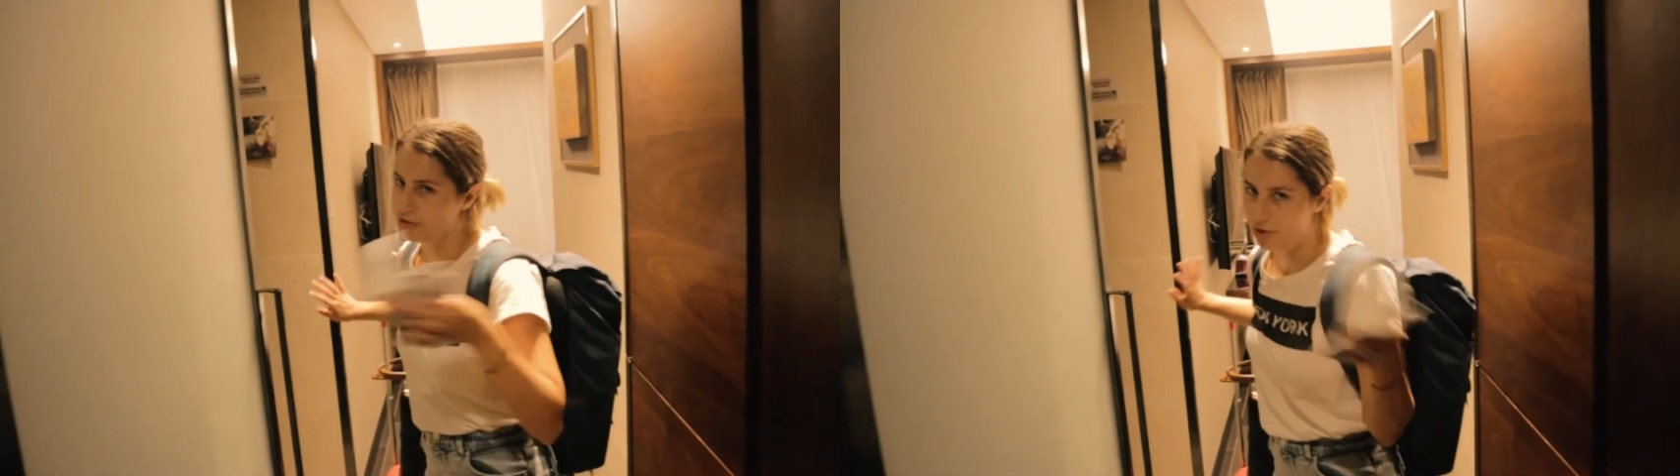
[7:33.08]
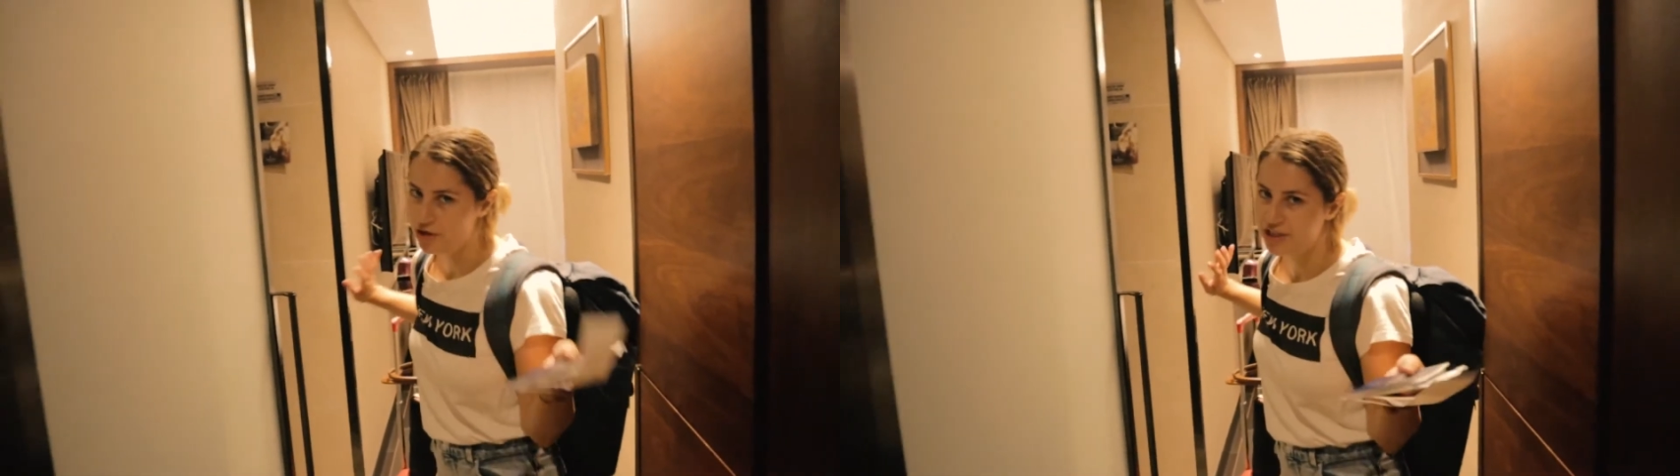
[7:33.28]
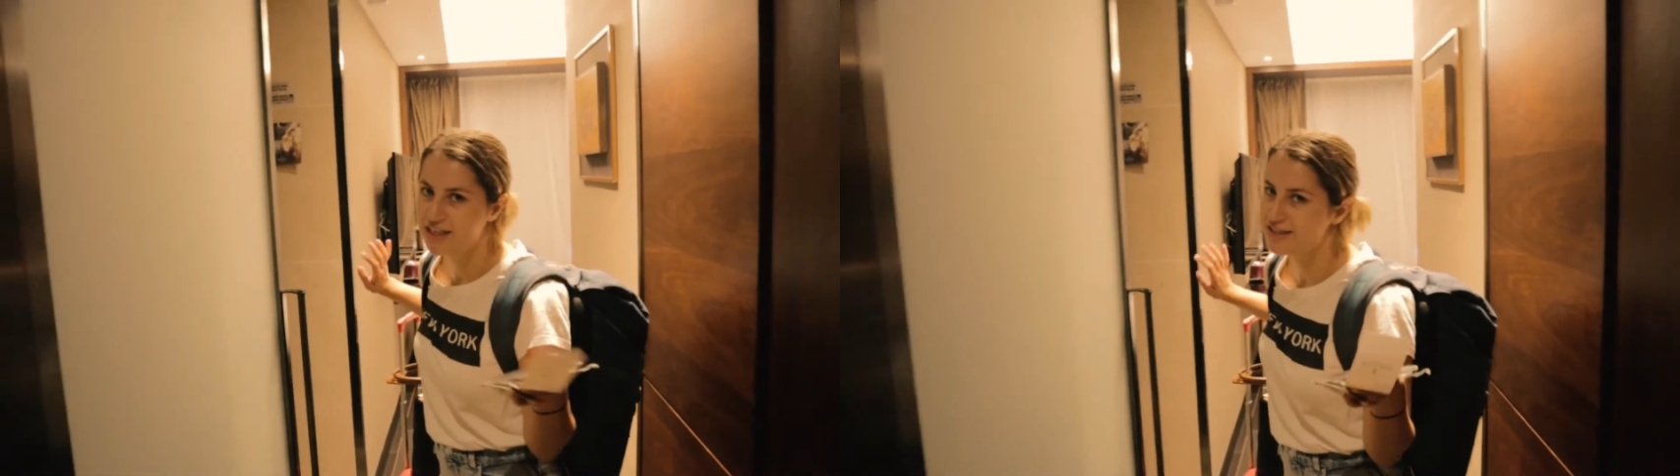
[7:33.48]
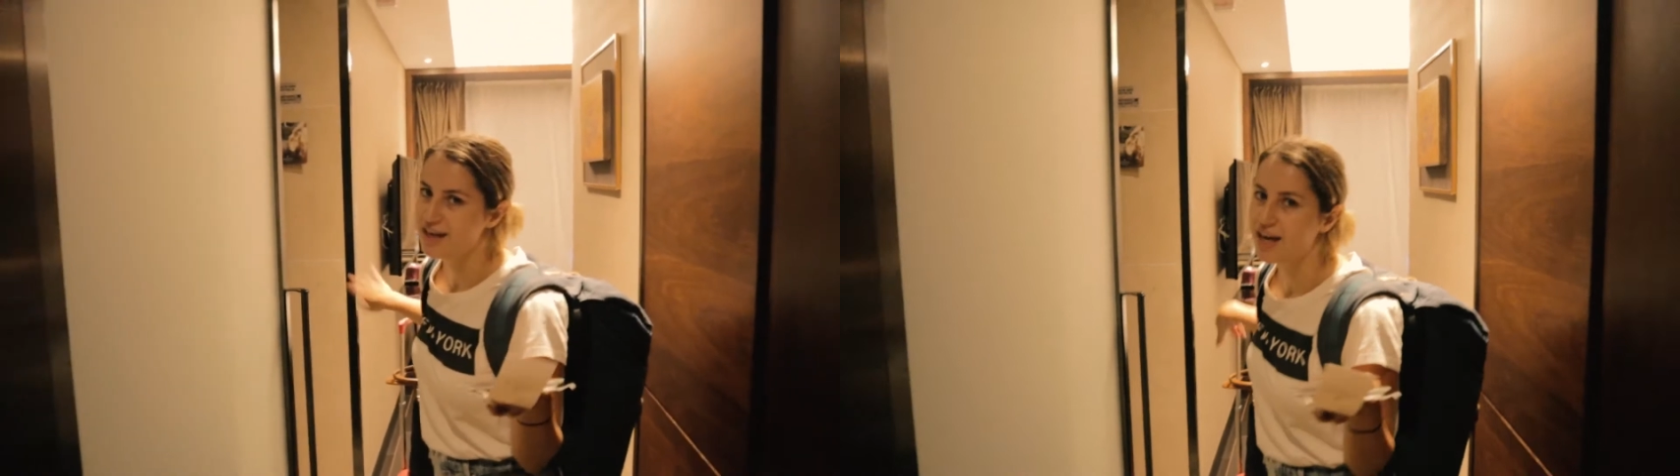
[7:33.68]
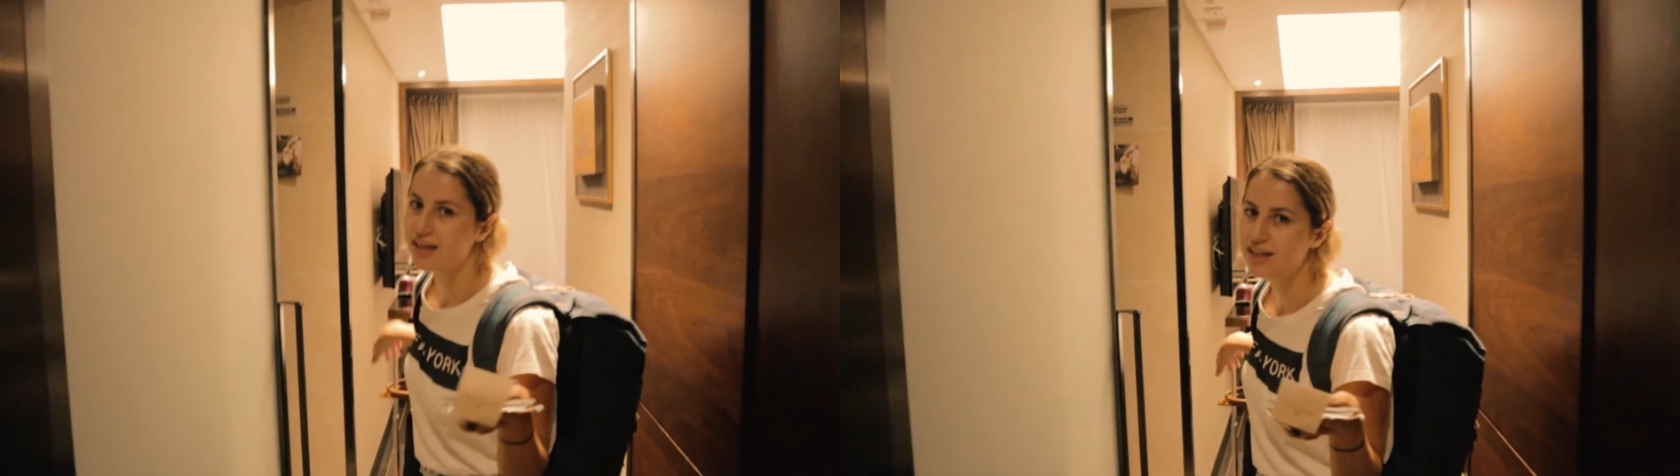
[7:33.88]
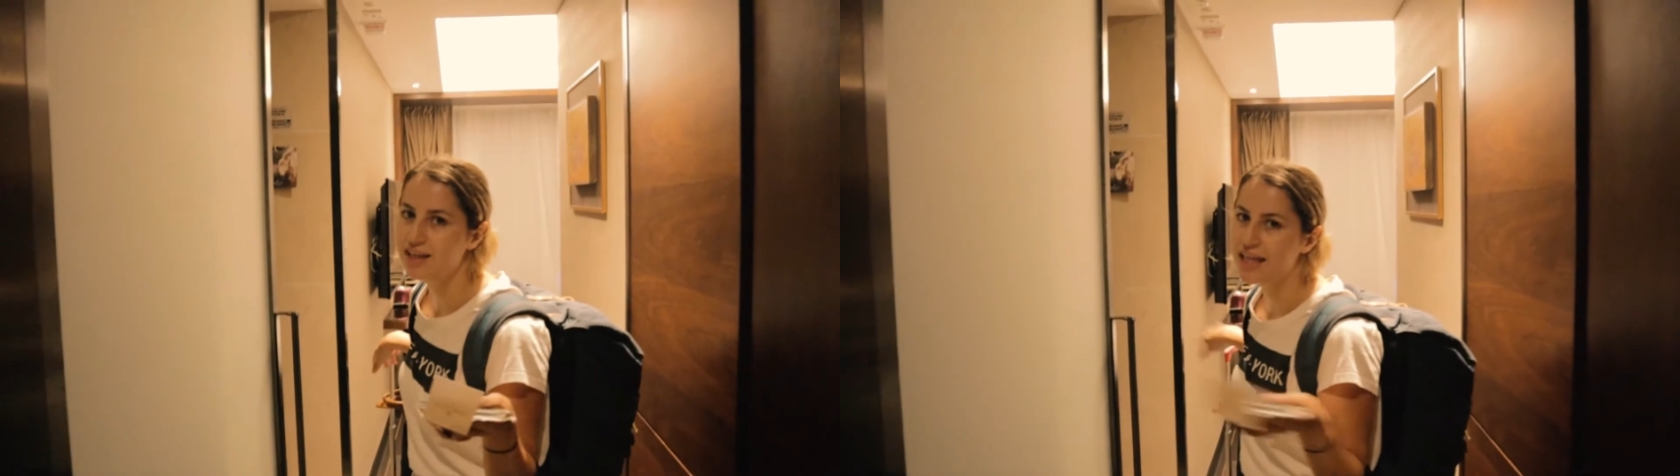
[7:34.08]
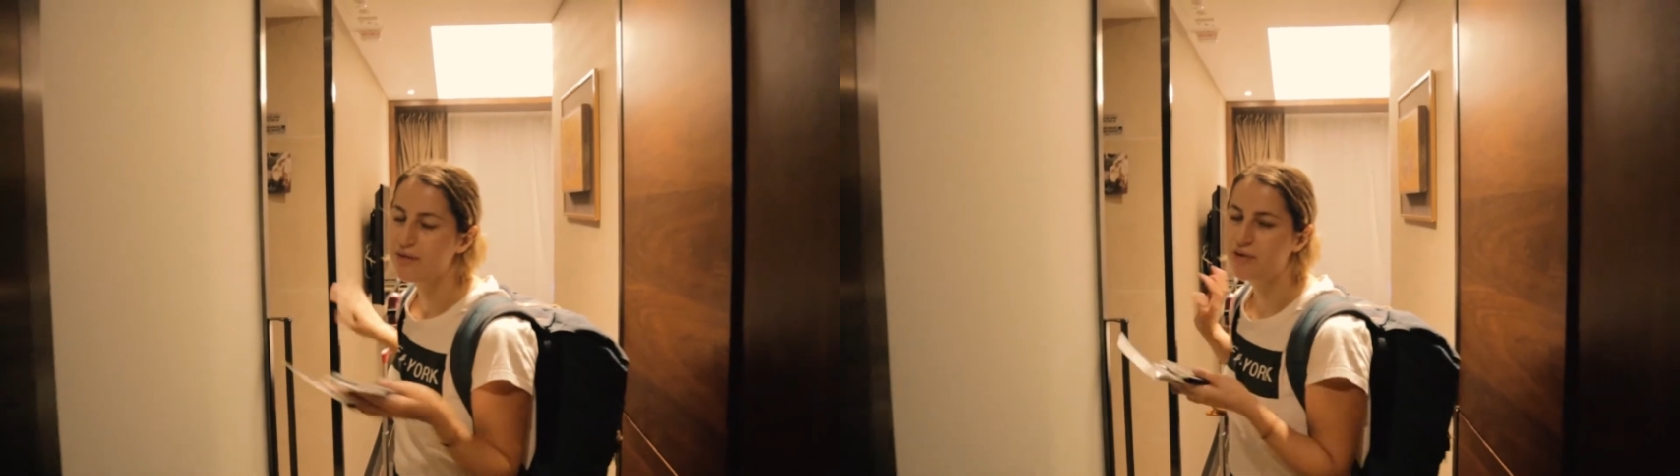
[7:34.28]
the protest started, and then